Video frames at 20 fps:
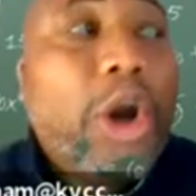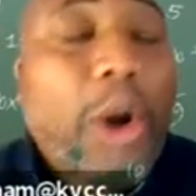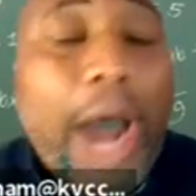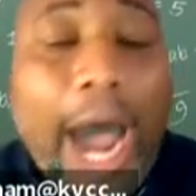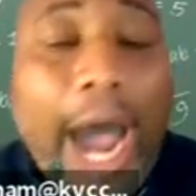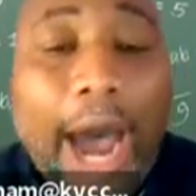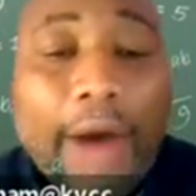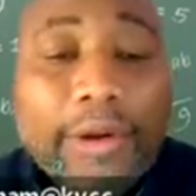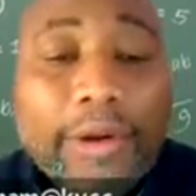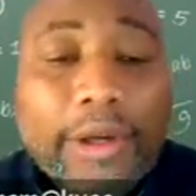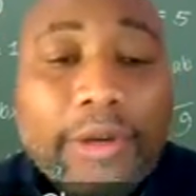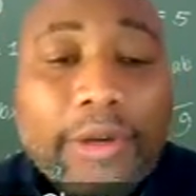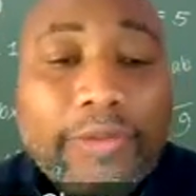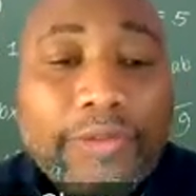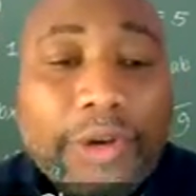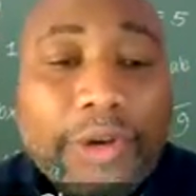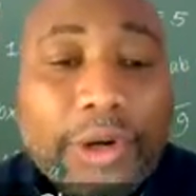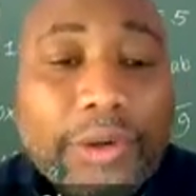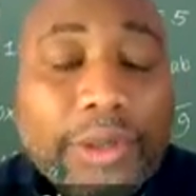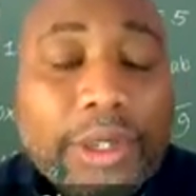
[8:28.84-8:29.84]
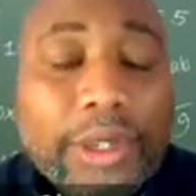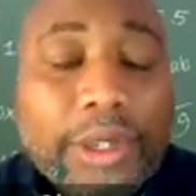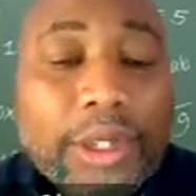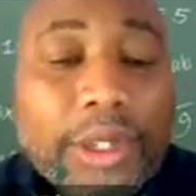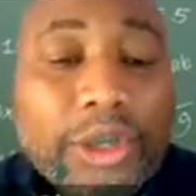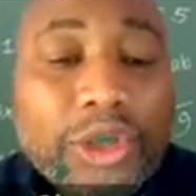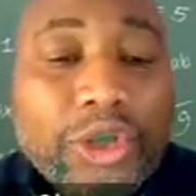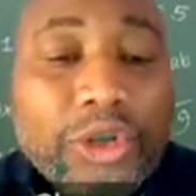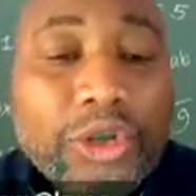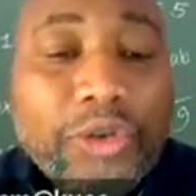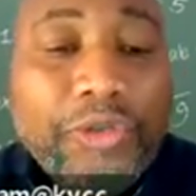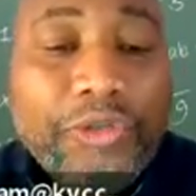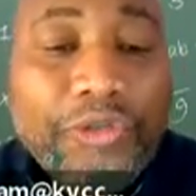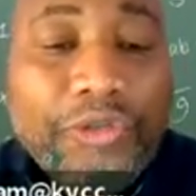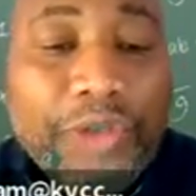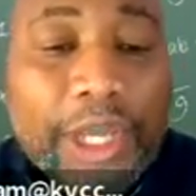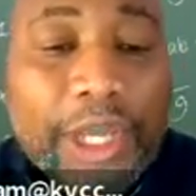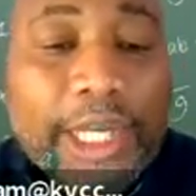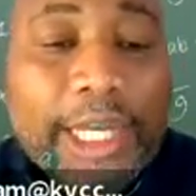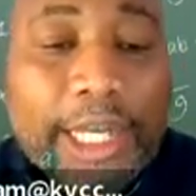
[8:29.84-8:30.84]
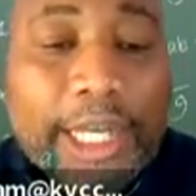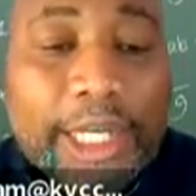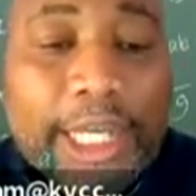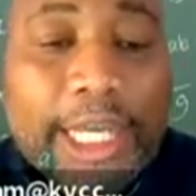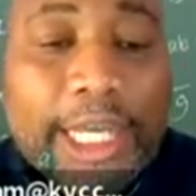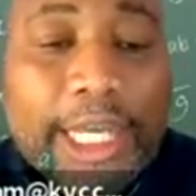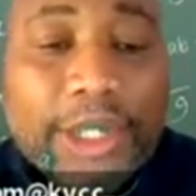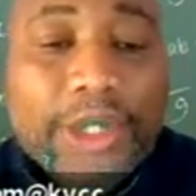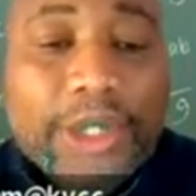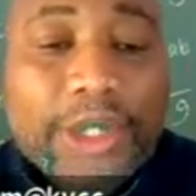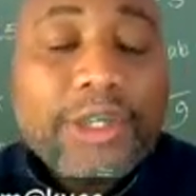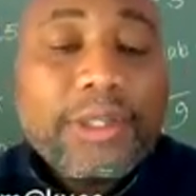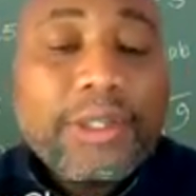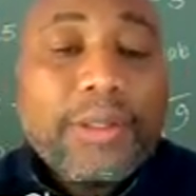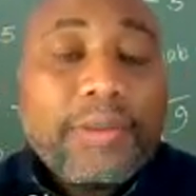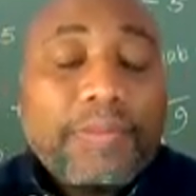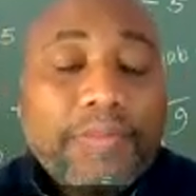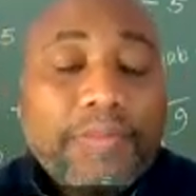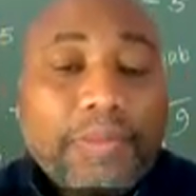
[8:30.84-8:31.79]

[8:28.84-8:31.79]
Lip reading: how to convert 2 feet into inches.